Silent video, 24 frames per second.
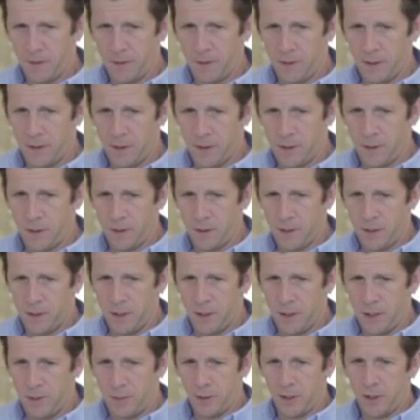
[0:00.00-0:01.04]
What we
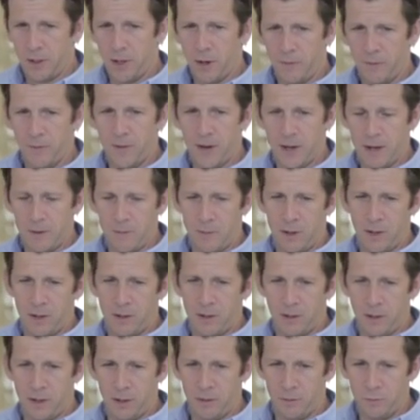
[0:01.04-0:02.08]
found
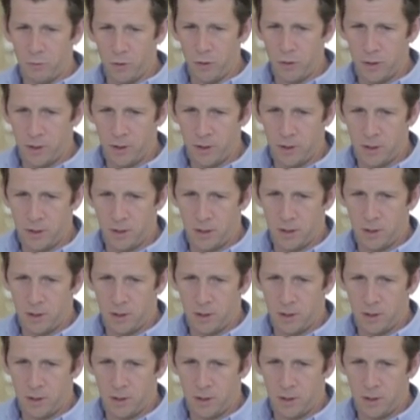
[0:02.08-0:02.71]
is that,